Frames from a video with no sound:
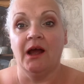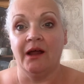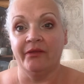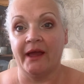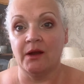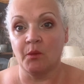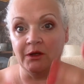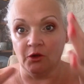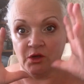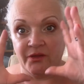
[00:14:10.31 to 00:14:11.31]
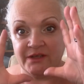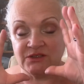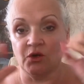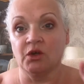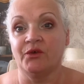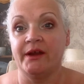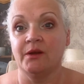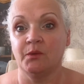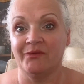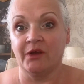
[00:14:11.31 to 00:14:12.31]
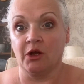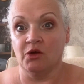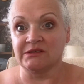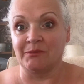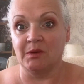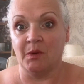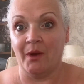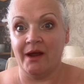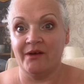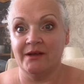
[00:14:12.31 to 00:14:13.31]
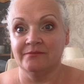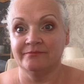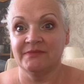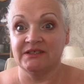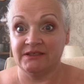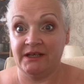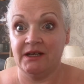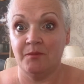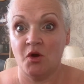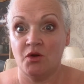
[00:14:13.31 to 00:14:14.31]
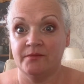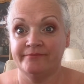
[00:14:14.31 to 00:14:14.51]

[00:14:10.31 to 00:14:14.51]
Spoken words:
and then we'll look at this colouring with the clothes I'm going to be wearing. See you in a moment.